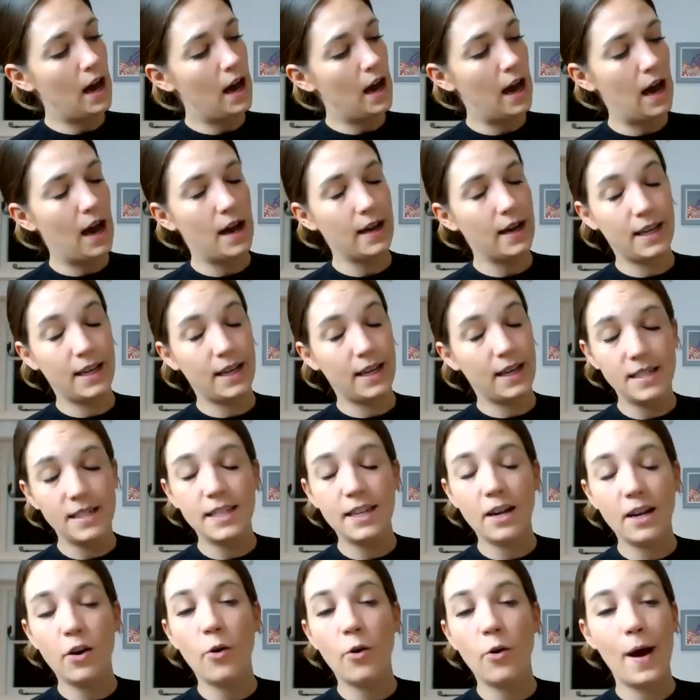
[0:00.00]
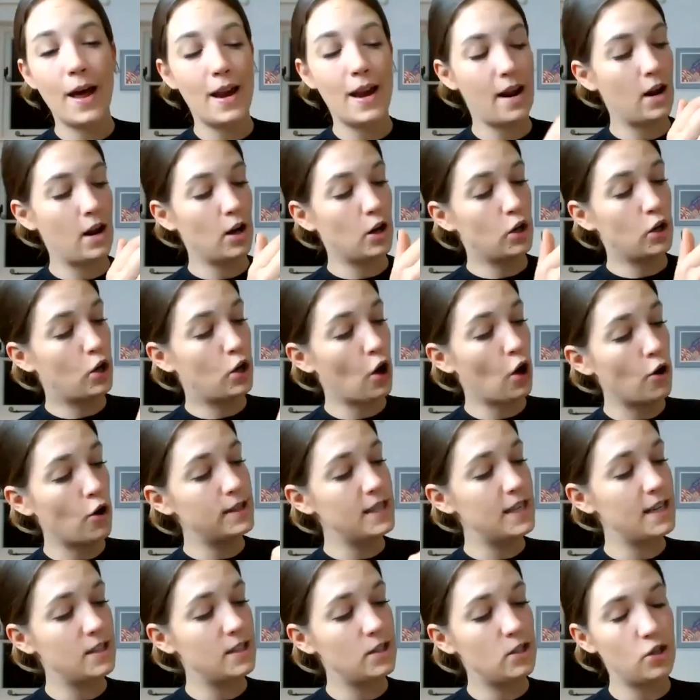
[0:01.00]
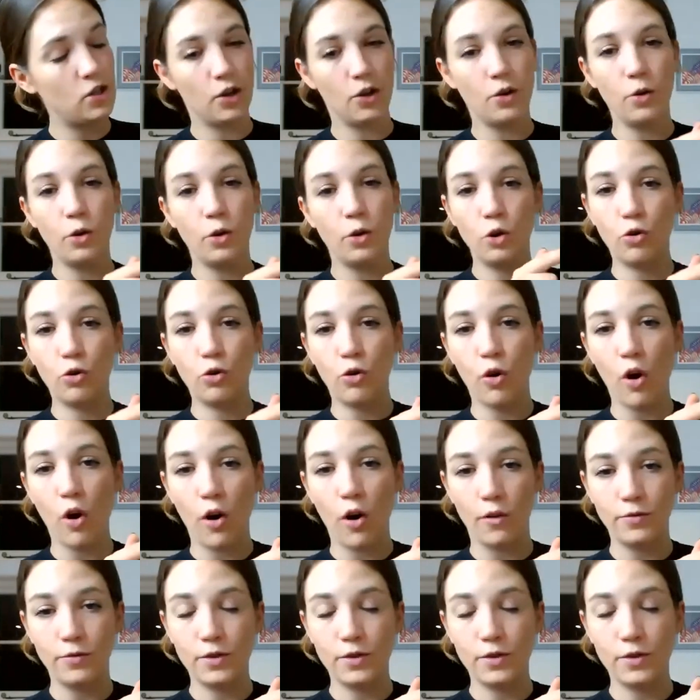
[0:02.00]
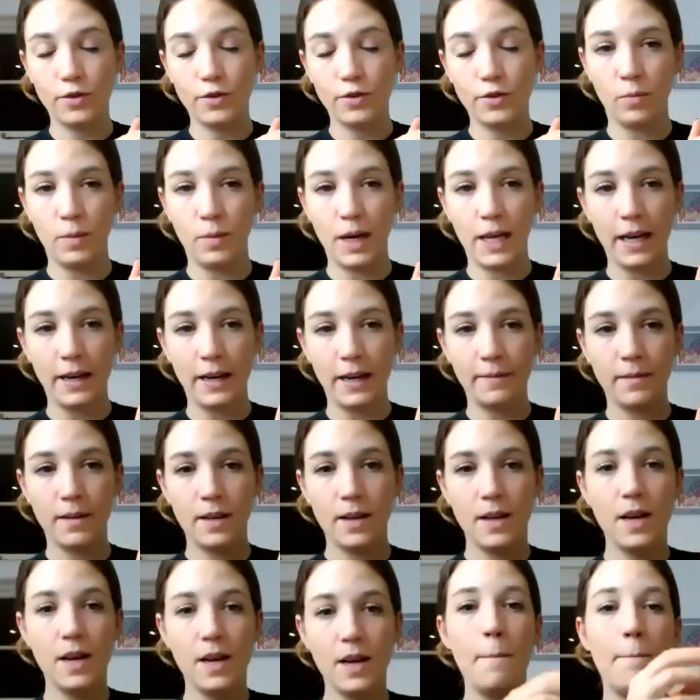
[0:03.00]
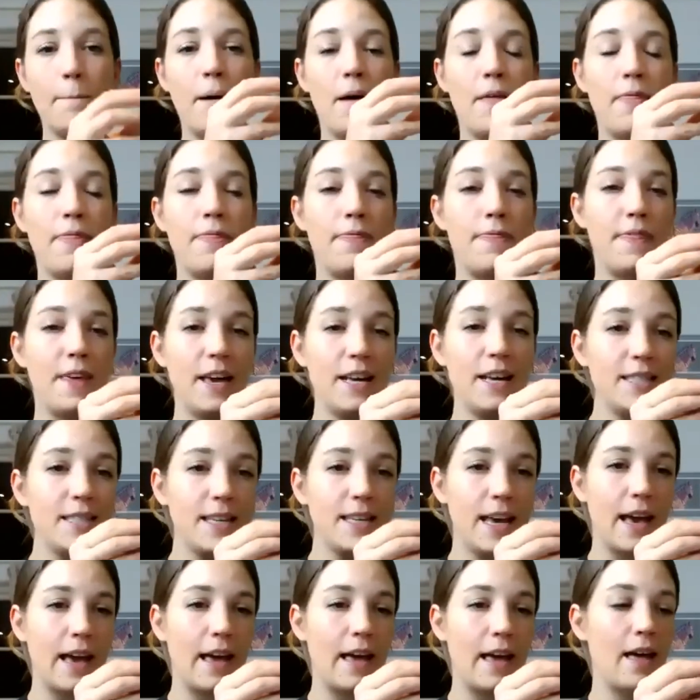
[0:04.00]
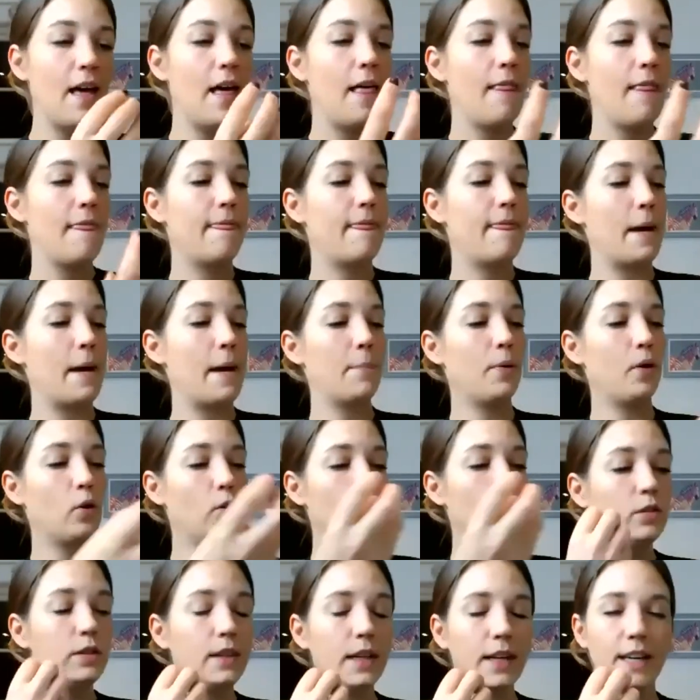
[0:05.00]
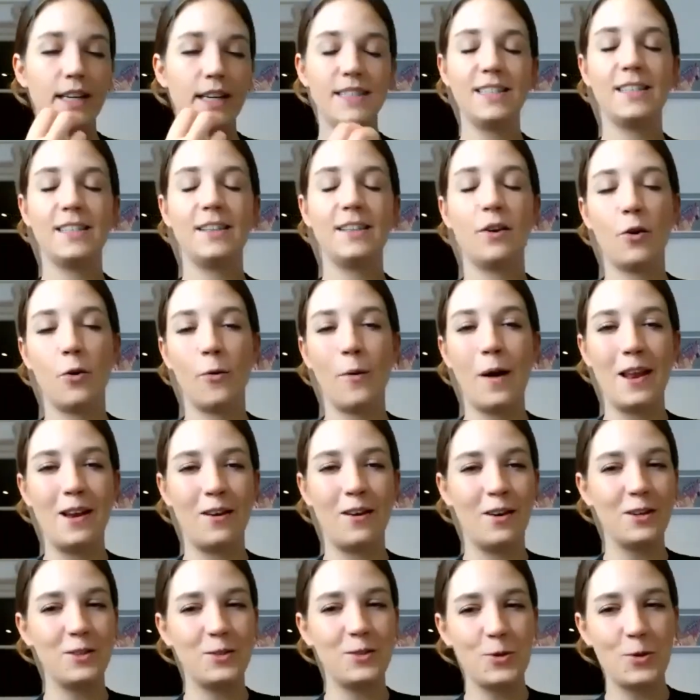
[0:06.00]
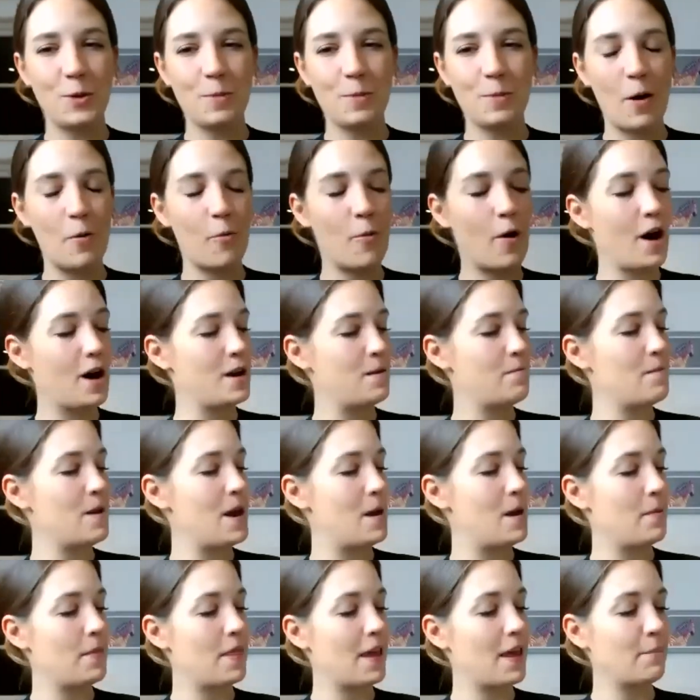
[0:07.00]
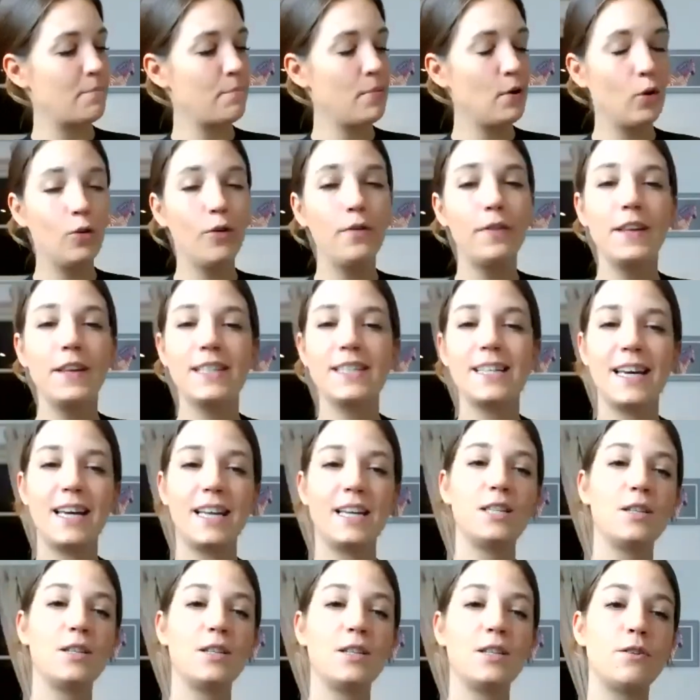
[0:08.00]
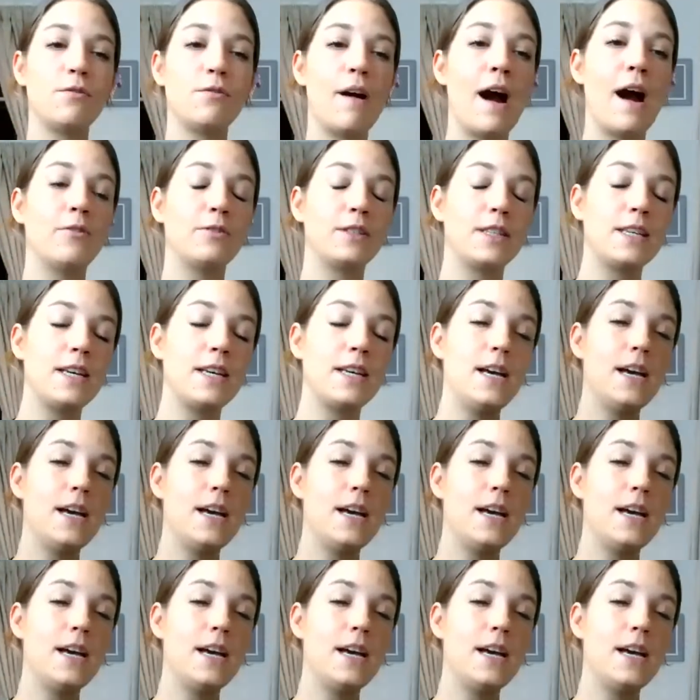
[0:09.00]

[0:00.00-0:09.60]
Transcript: Quinta de Rueda goes into Croft normally. But this year, they pulled the Quinta de Rueda, I'll talk about why in a minute, but they pulled this quinta out